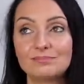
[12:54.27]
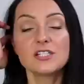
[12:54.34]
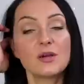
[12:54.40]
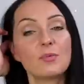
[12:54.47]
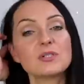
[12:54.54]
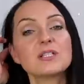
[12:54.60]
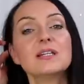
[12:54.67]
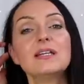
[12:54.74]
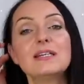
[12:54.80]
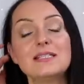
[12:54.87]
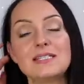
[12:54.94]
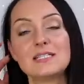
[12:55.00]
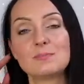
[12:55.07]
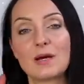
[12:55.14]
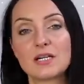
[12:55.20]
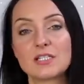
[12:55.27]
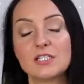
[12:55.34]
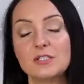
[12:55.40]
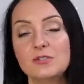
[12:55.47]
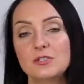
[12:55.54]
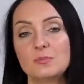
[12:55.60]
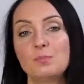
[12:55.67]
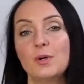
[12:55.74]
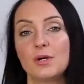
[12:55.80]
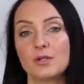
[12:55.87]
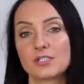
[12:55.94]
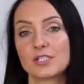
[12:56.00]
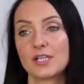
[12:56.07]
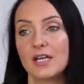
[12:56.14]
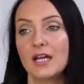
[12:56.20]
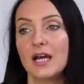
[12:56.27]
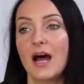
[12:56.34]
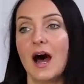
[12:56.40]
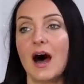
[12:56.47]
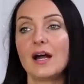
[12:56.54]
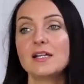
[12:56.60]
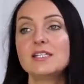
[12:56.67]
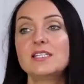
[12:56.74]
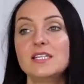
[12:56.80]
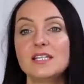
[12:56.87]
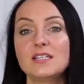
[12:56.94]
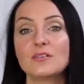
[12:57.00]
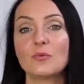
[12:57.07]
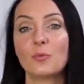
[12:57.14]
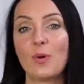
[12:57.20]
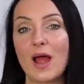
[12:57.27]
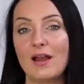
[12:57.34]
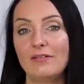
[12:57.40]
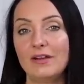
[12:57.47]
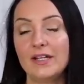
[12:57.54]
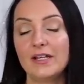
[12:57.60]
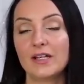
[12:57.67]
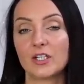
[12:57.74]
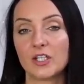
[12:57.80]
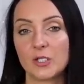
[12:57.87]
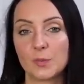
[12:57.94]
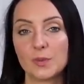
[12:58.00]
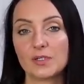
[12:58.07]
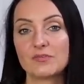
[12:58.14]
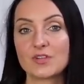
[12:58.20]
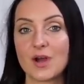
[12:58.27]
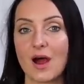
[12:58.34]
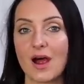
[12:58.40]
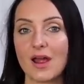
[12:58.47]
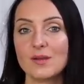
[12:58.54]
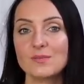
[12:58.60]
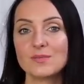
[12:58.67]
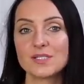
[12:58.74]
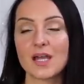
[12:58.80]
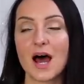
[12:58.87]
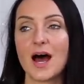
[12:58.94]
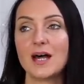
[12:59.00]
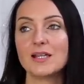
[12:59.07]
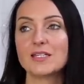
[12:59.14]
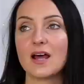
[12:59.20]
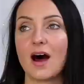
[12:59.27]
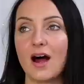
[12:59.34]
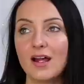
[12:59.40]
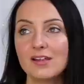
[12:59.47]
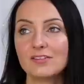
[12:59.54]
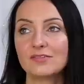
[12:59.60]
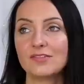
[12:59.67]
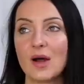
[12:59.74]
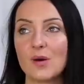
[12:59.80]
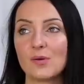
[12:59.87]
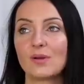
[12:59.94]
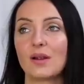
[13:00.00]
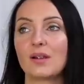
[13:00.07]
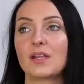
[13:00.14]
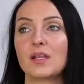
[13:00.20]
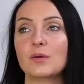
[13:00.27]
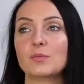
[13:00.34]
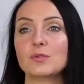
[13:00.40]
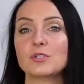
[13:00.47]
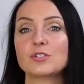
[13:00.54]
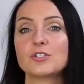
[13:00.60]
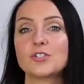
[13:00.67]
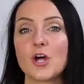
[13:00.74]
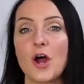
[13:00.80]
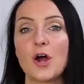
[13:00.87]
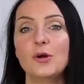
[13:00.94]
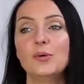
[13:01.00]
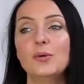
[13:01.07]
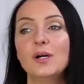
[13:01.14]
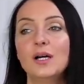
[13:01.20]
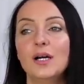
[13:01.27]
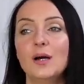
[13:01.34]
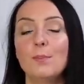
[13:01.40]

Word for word: So it wasn't the easiest bag to use, but I did wear it a couple of times and I felt like it was so